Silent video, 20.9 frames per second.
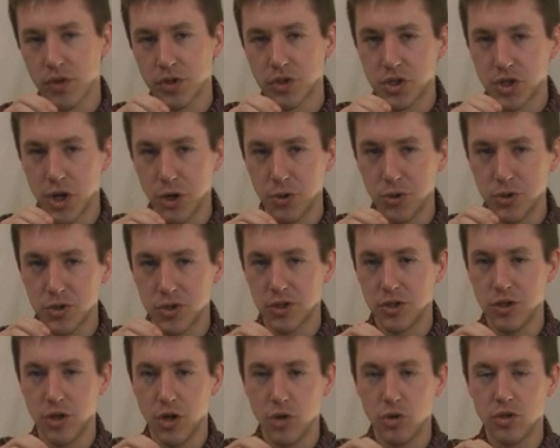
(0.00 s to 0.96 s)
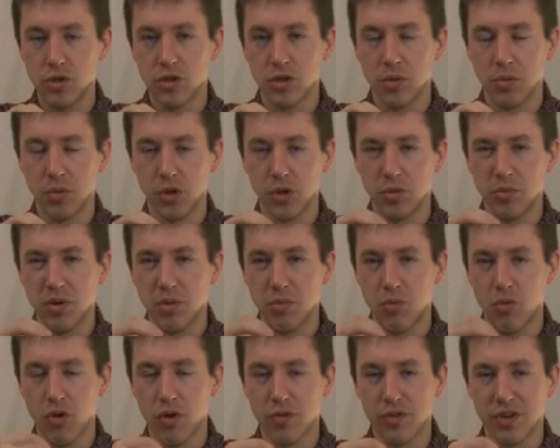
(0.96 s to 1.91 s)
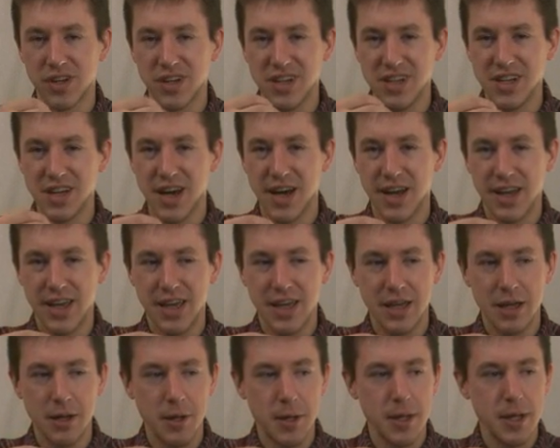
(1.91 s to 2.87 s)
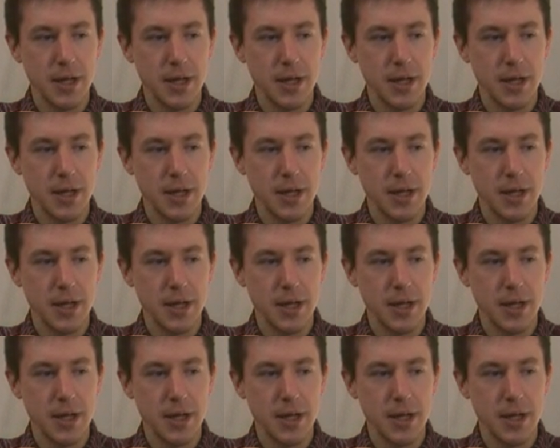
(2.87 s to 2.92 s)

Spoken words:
of a toasted note to them, a little bit more of a nutty,